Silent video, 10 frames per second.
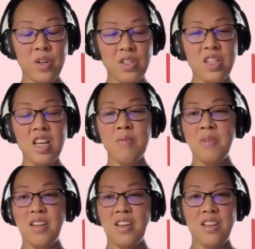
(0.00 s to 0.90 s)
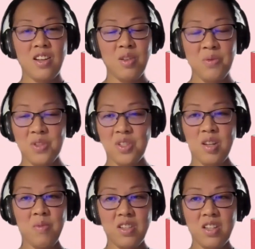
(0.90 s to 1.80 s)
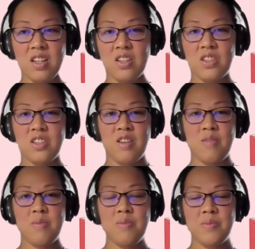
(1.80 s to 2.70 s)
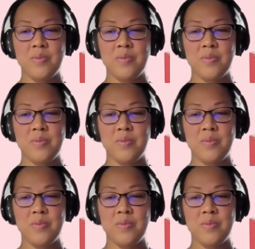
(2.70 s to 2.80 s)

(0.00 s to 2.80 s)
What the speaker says: first step, another first step is the English exam.